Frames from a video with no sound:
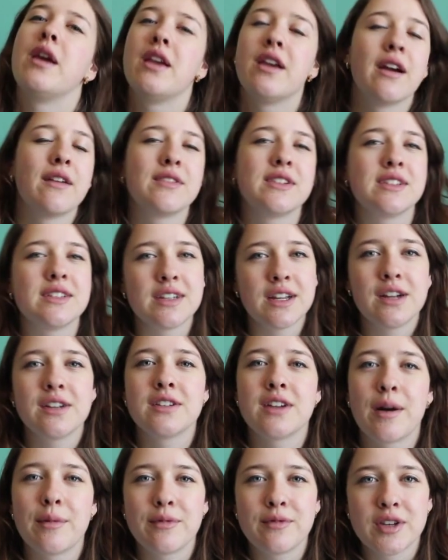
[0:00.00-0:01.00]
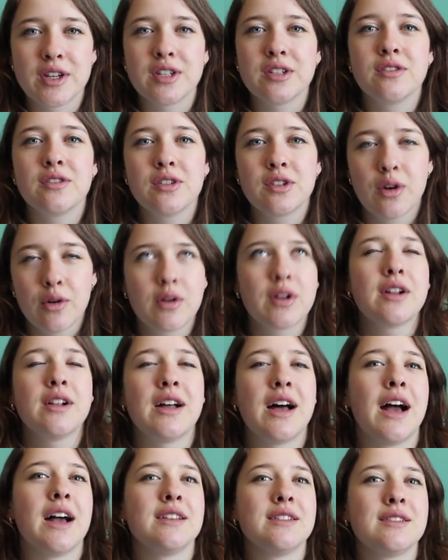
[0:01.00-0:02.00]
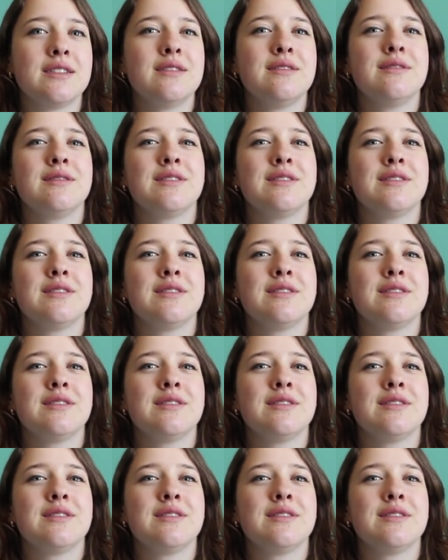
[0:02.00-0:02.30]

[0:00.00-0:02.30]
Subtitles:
You have to stay on top of it. Go to class.